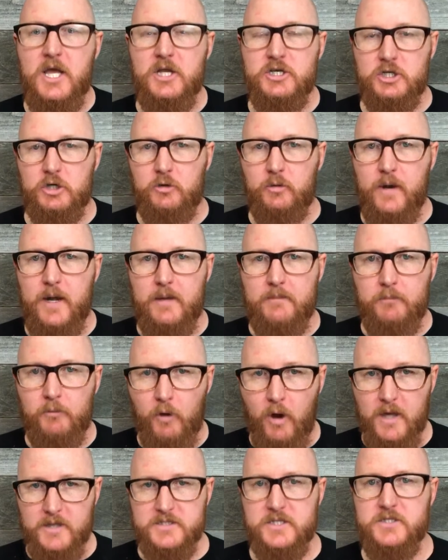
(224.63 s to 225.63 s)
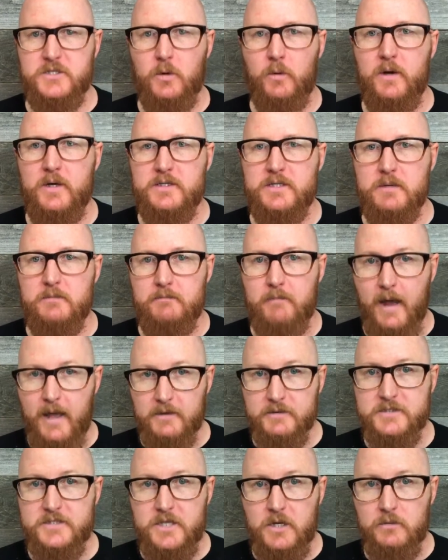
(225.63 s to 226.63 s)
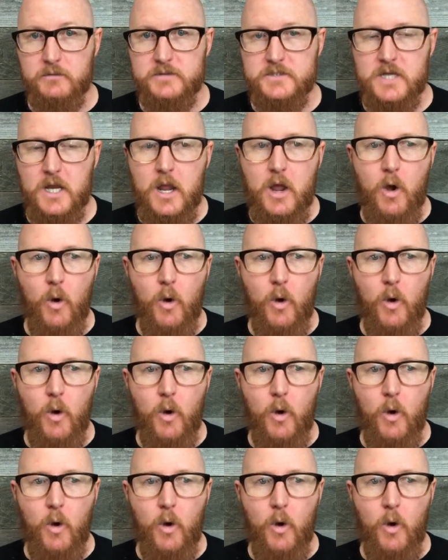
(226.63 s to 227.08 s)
to create process oriented milestones,